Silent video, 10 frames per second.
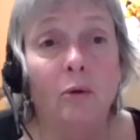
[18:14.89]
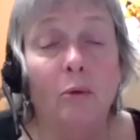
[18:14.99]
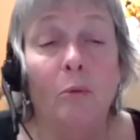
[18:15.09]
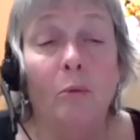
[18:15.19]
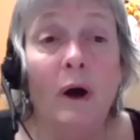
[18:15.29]

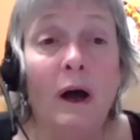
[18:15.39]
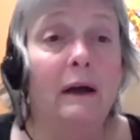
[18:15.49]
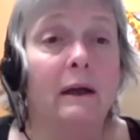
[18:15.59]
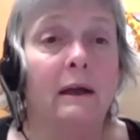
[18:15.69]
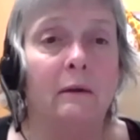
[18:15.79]
what
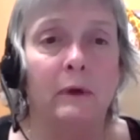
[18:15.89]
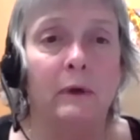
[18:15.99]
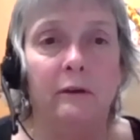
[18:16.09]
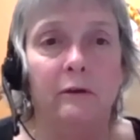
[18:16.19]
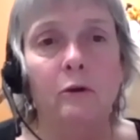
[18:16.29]
can
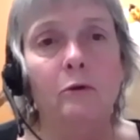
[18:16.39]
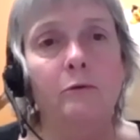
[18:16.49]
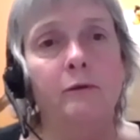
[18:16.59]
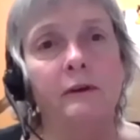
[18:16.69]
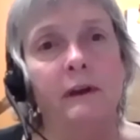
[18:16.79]
we do
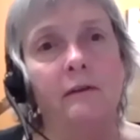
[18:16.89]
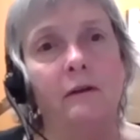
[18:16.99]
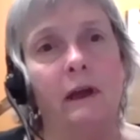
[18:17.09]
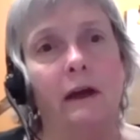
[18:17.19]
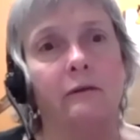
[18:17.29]
for
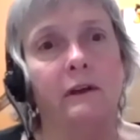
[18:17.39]
dental health?